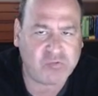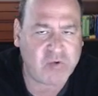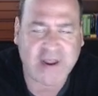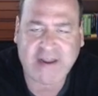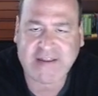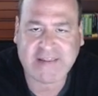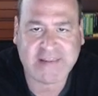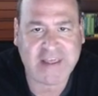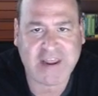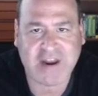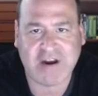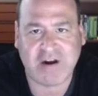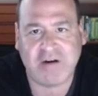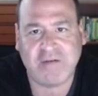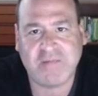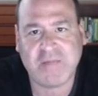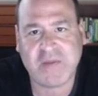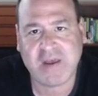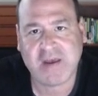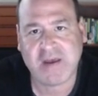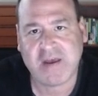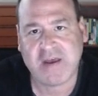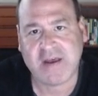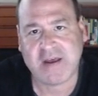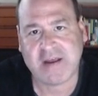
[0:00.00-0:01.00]
right there.
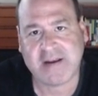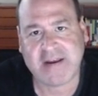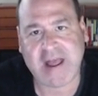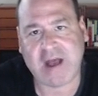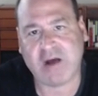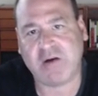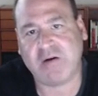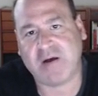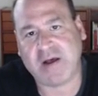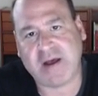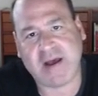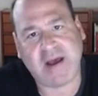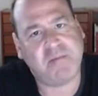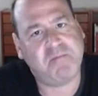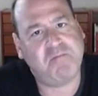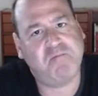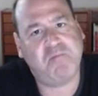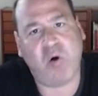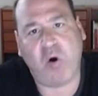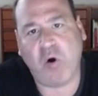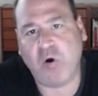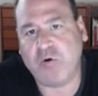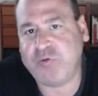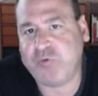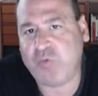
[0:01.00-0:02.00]
Now,
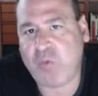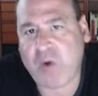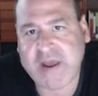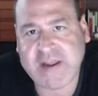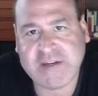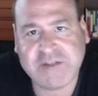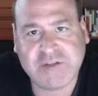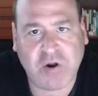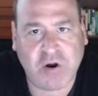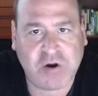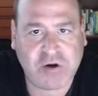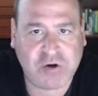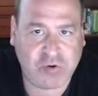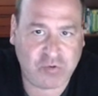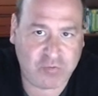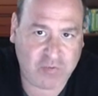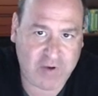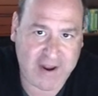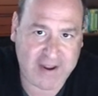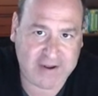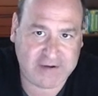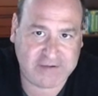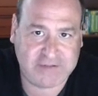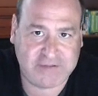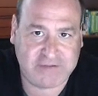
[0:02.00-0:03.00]
both ways are
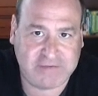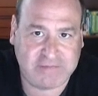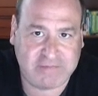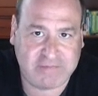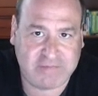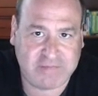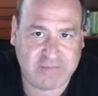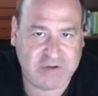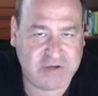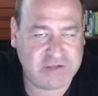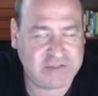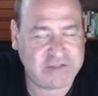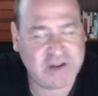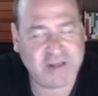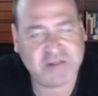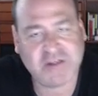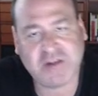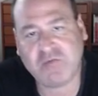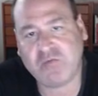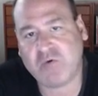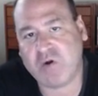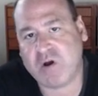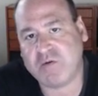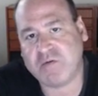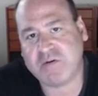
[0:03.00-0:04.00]
correct. There's
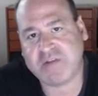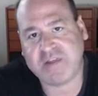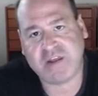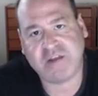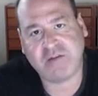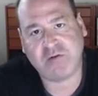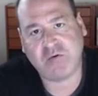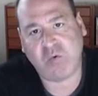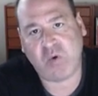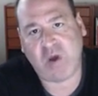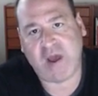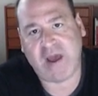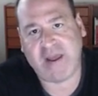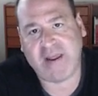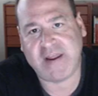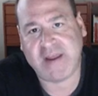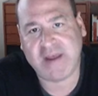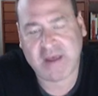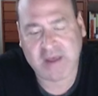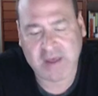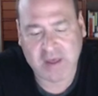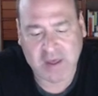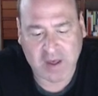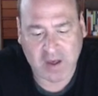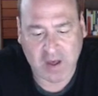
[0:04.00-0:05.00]
nothing wrong with either way.
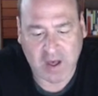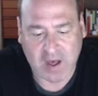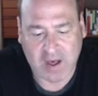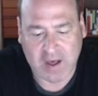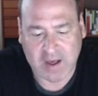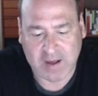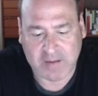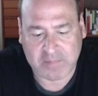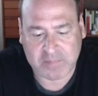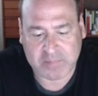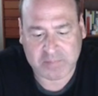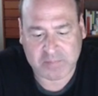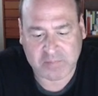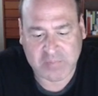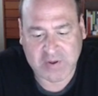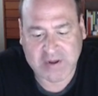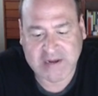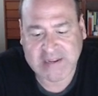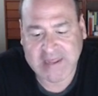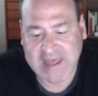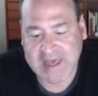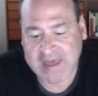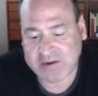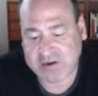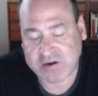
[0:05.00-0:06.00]
But
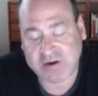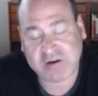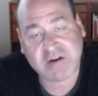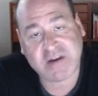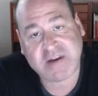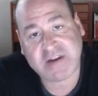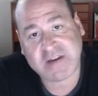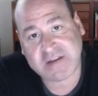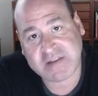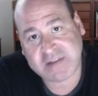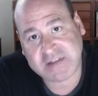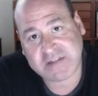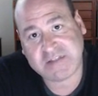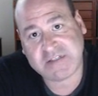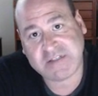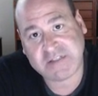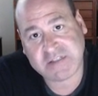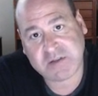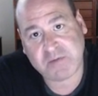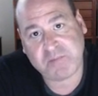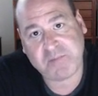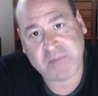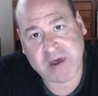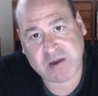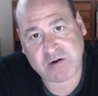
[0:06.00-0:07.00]
again, this
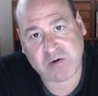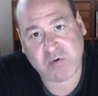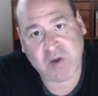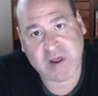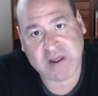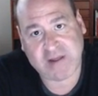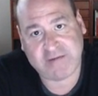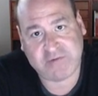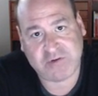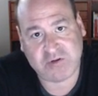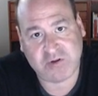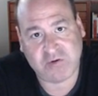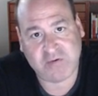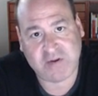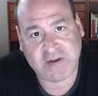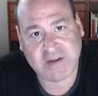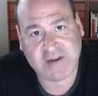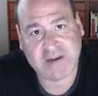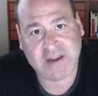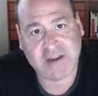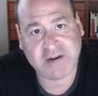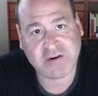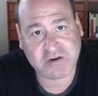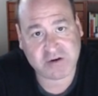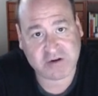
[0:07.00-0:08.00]
is the better way of doing
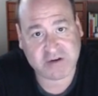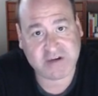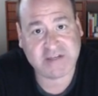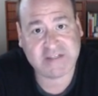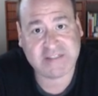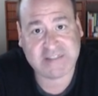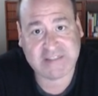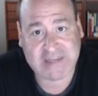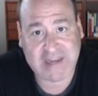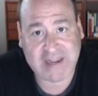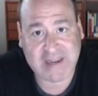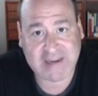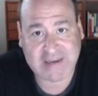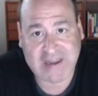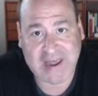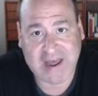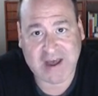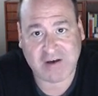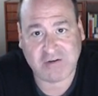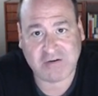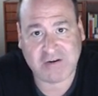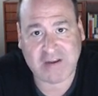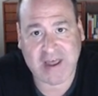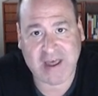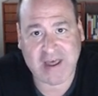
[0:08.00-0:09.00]
it, and you're gonna stand
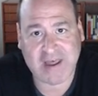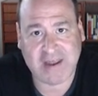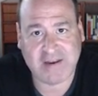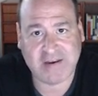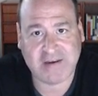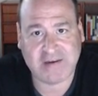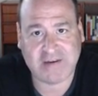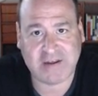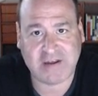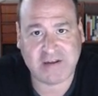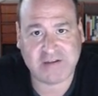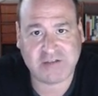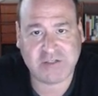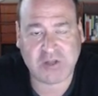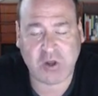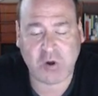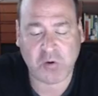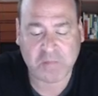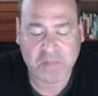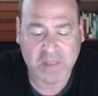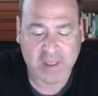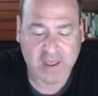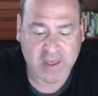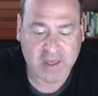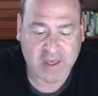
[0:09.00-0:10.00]
out. And so